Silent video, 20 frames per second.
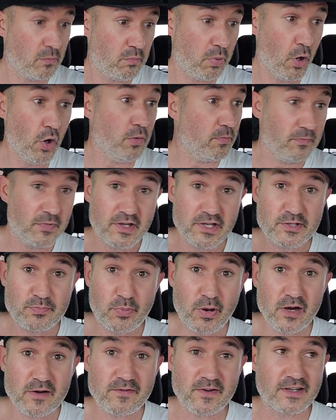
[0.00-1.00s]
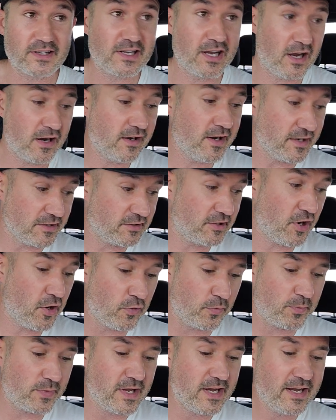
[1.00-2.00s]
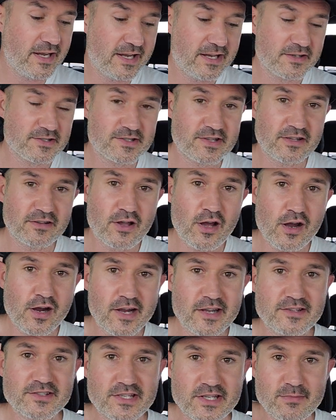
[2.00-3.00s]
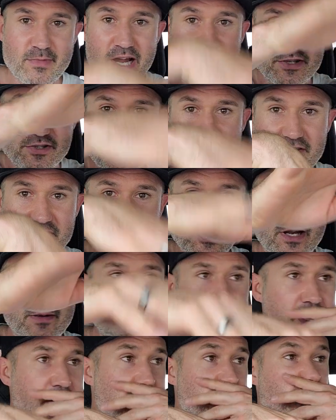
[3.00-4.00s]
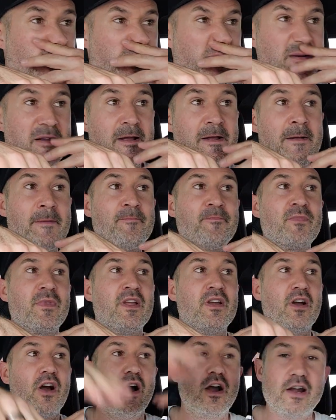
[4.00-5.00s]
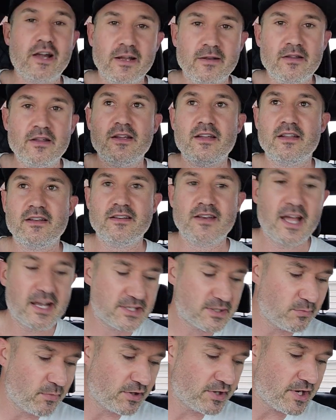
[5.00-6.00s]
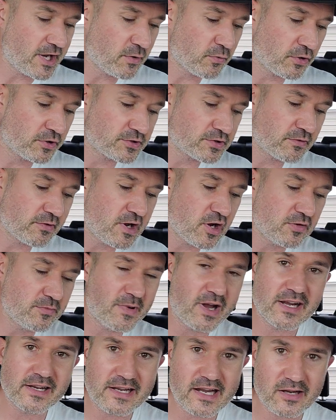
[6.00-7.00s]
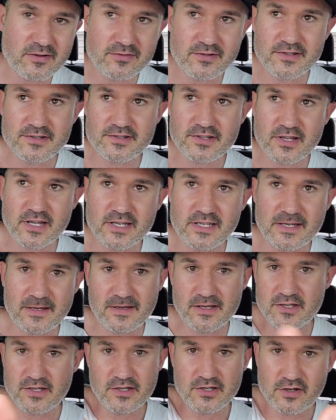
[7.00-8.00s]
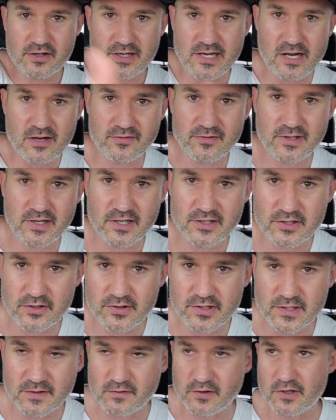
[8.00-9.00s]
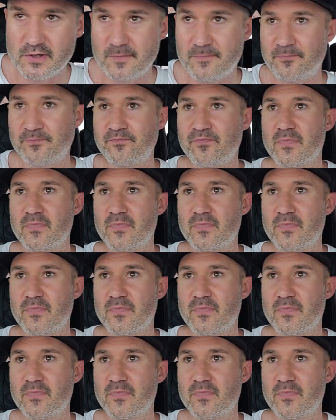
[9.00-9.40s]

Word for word: Boom, it's perfect. All right, dope. Here's the logins to my insurance company. Do it. All right, next Monday rolls around. My accountant is like, and your accountant can do this for you.